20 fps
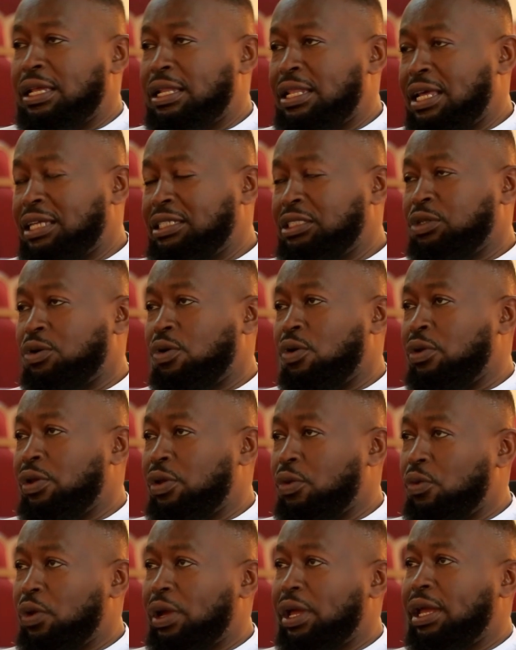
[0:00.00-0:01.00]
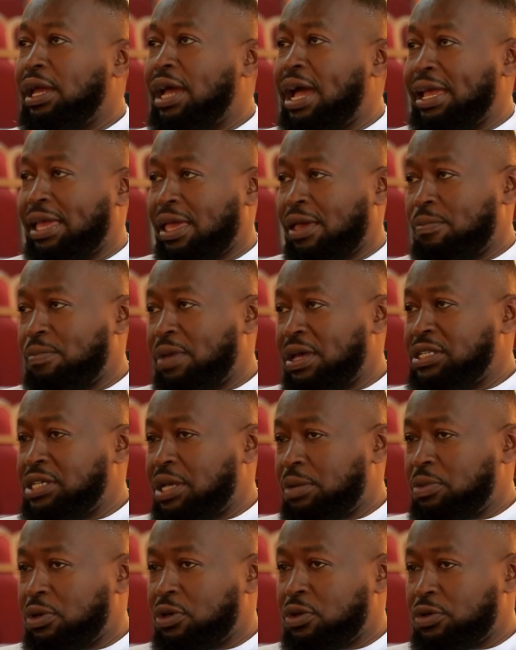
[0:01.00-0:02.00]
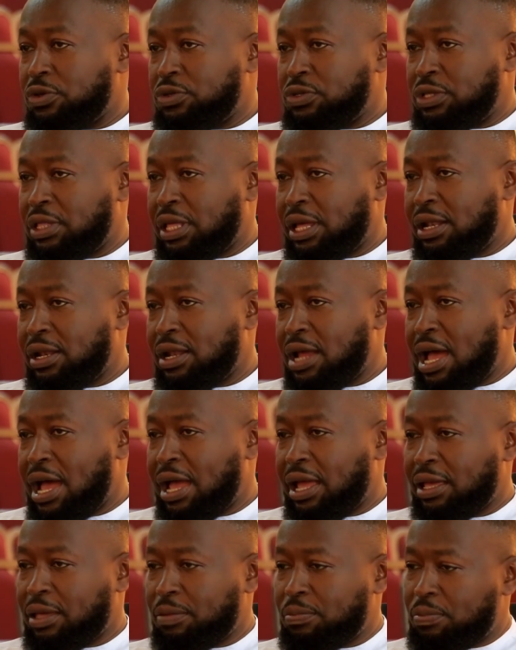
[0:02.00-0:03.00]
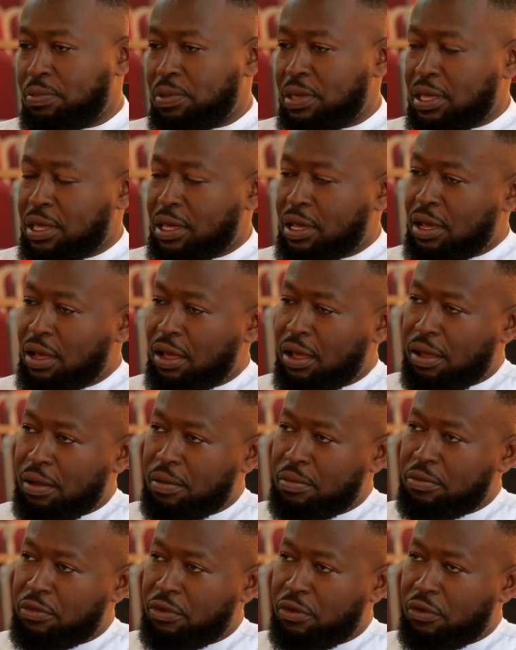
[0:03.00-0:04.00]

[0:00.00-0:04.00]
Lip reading: That's the only way I get better, because then I become